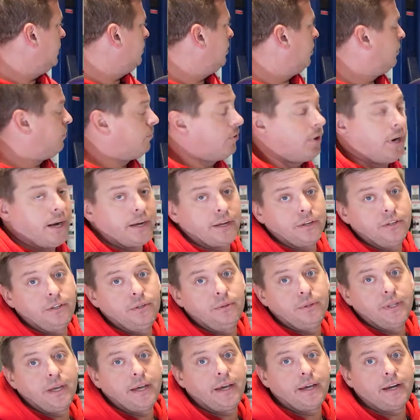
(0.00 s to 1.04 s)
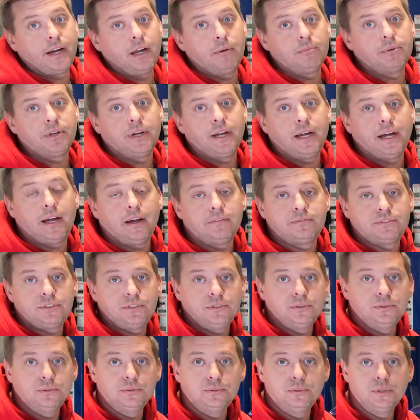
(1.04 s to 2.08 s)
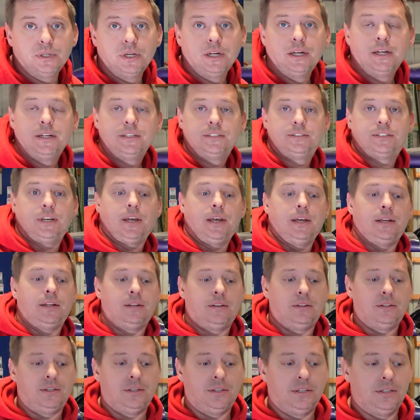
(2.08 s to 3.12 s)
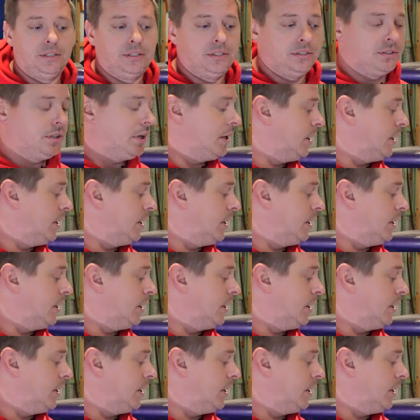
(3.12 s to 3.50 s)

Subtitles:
Before I can do that, I'm gonna have to take the